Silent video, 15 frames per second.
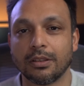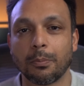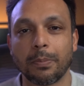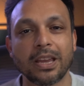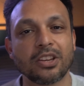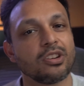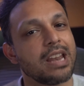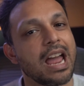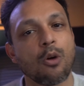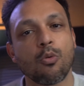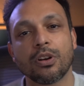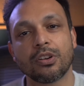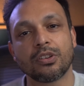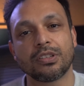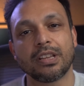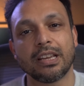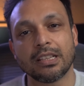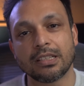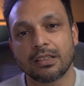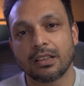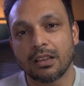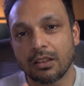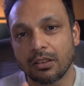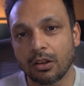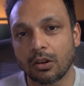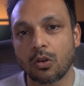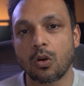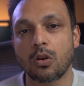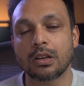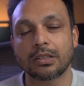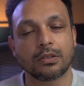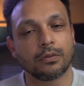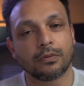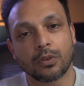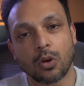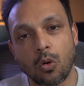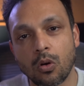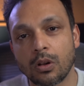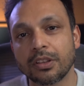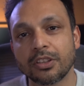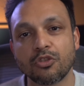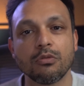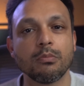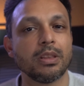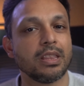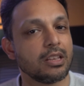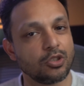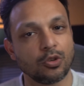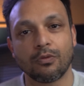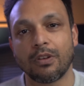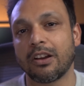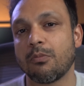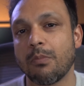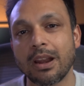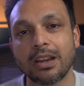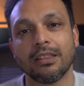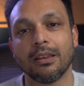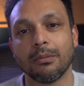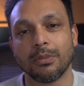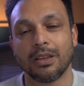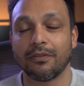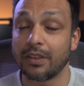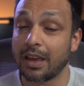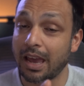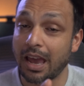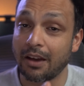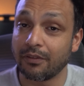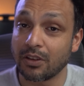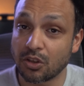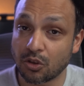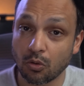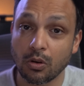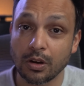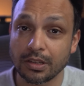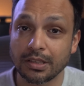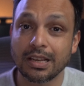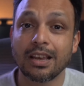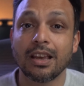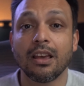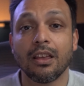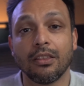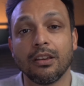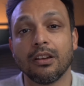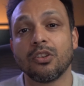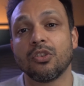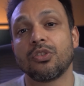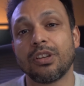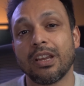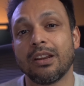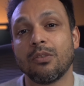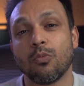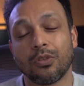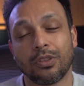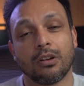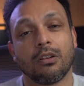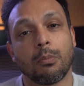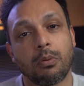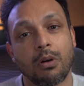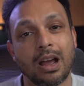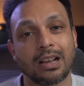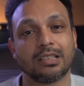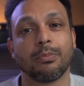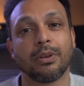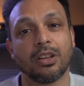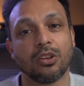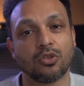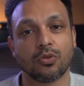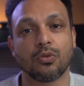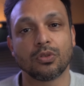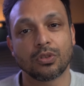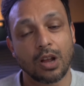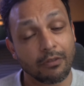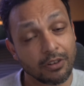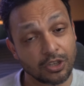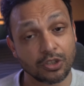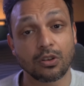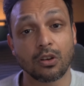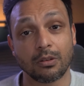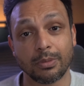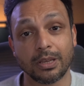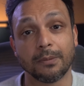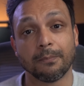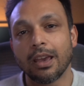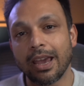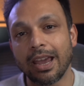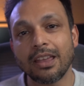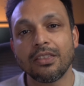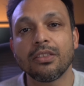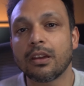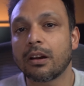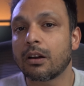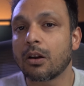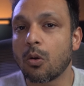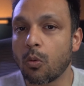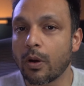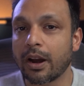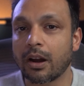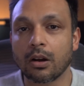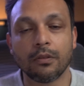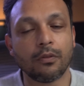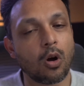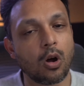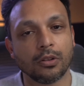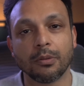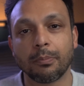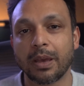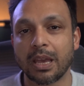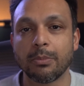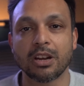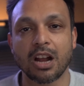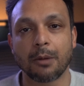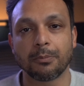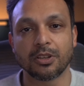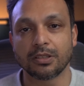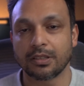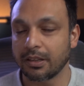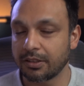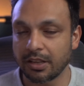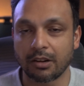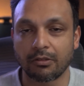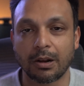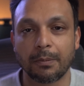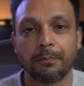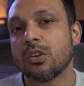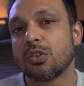The patient now understands the cost of all the treatment that you recommended them. If they have insurance, they understand what their approximate insurance coverage is going to be, and they're aware of all the payment options, etc.